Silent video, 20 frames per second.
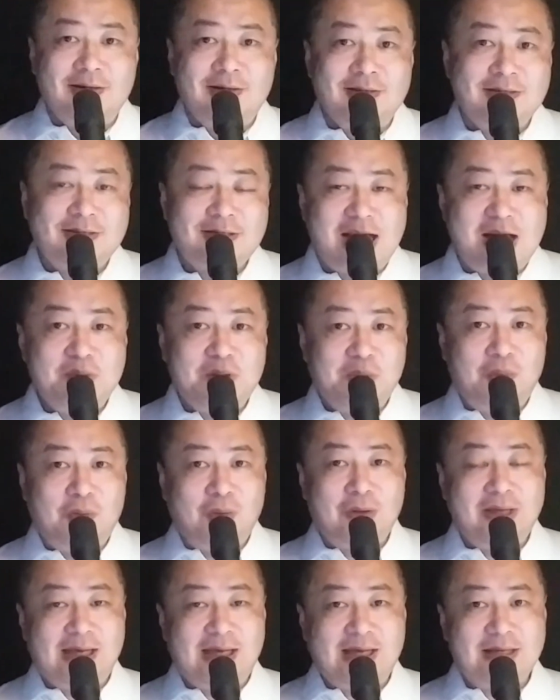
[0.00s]
Some
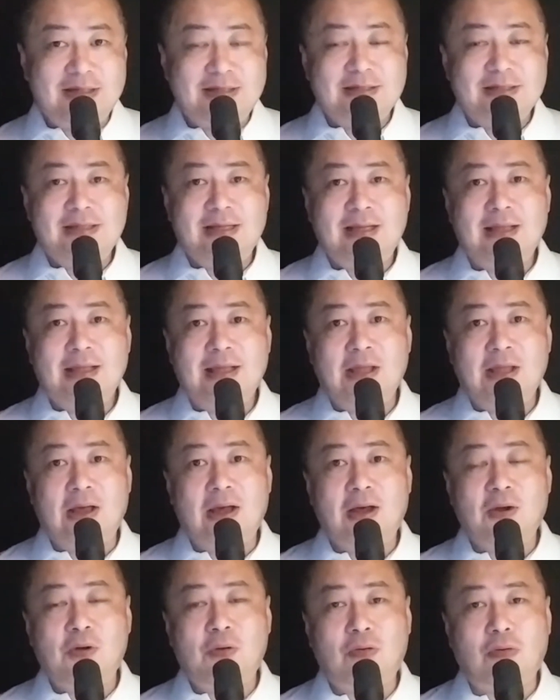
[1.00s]
employees
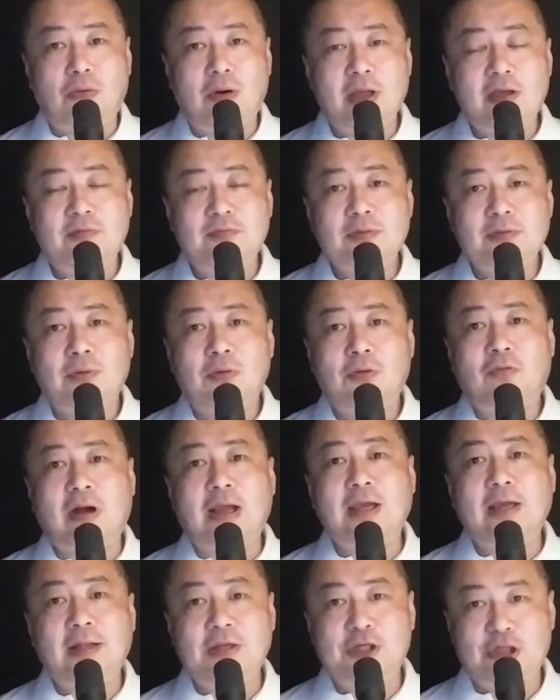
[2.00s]
crave
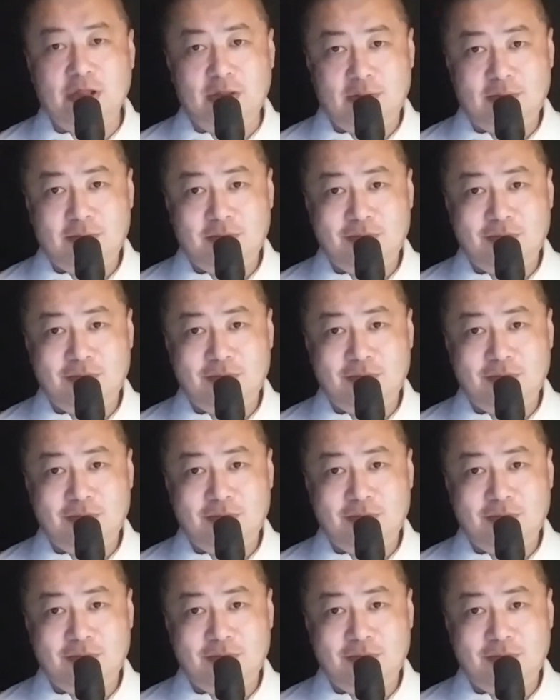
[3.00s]
recognition,